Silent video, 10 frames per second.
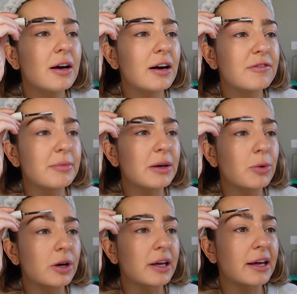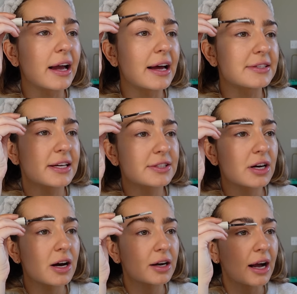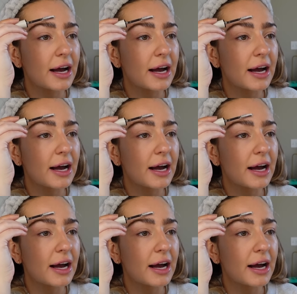of me working at TikTok,